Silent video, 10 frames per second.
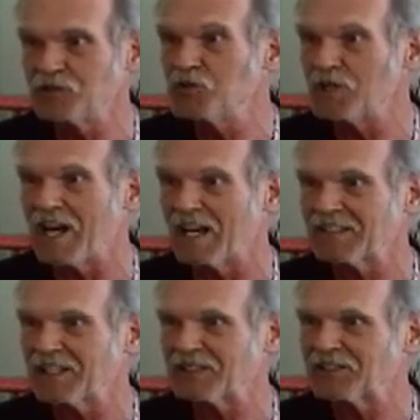do
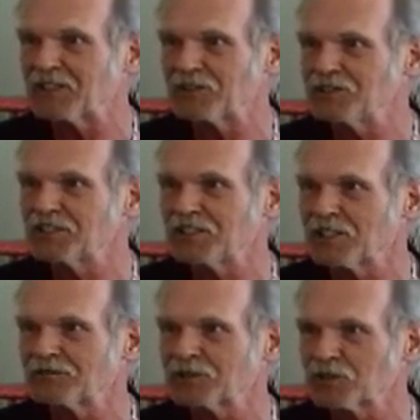that and that are easy
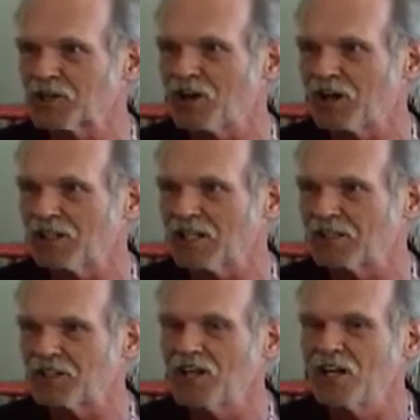enough to
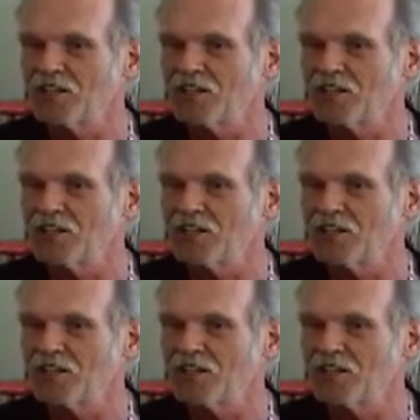recall, and